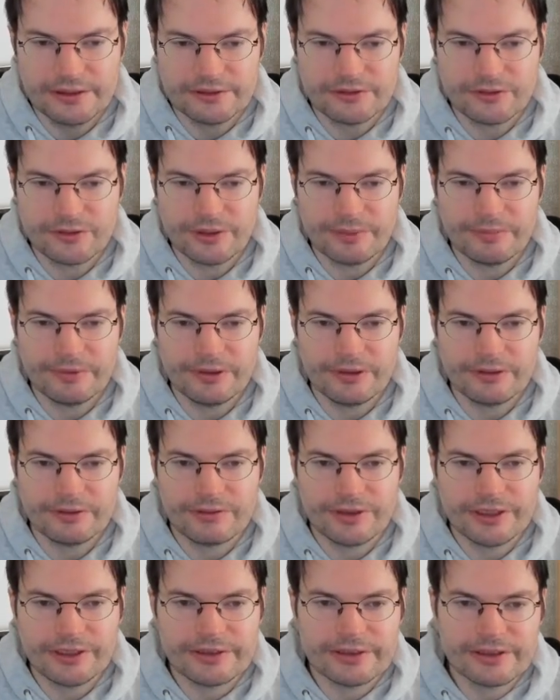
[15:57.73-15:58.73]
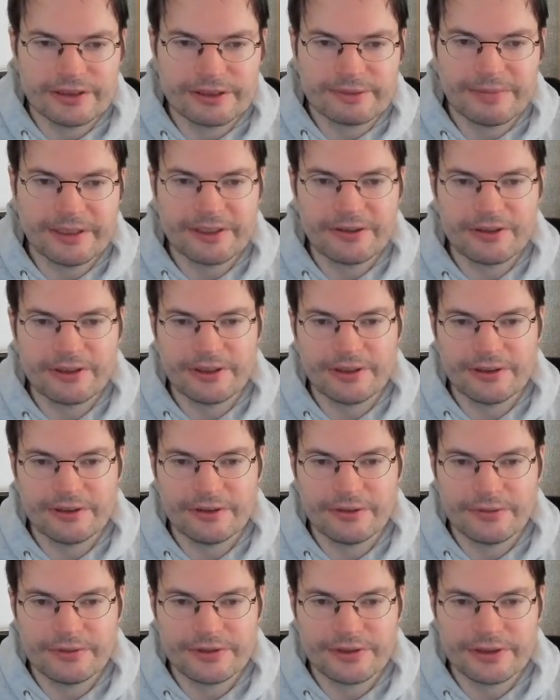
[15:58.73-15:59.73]
triple, right? It's better than
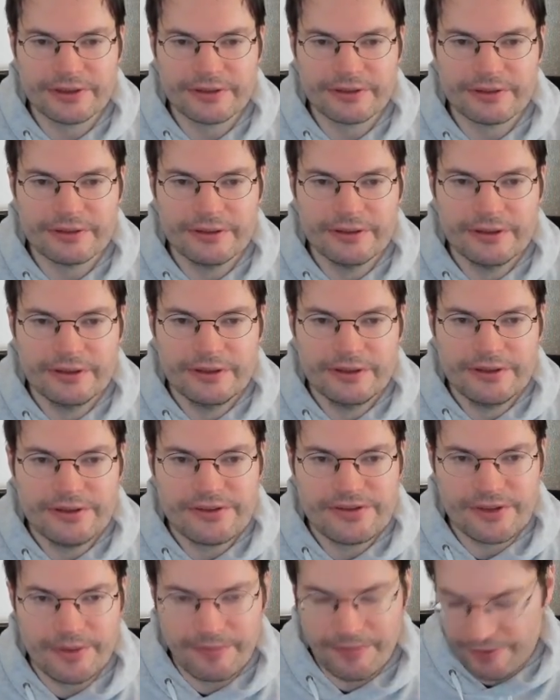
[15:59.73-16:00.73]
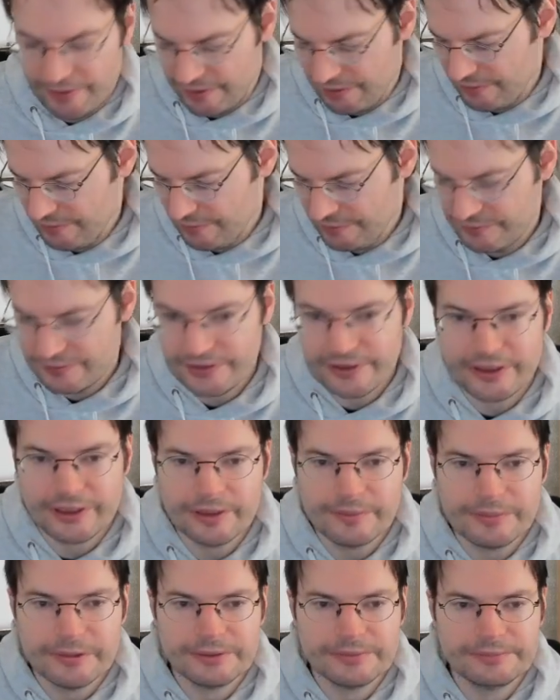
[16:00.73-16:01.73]
using something of
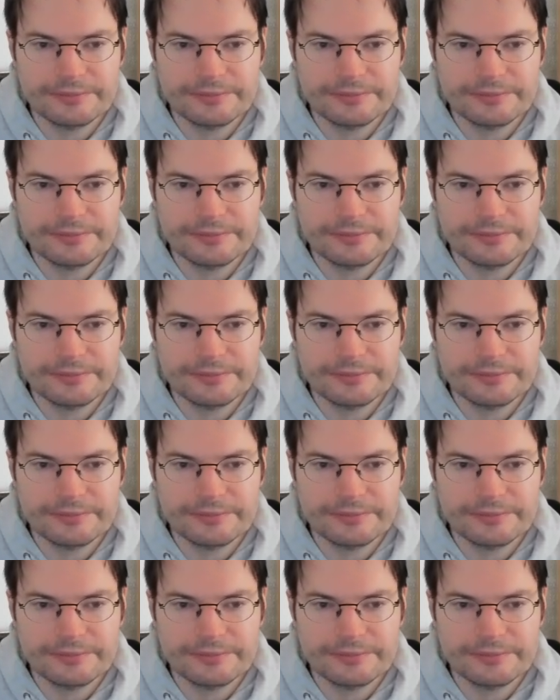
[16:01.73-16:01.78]
type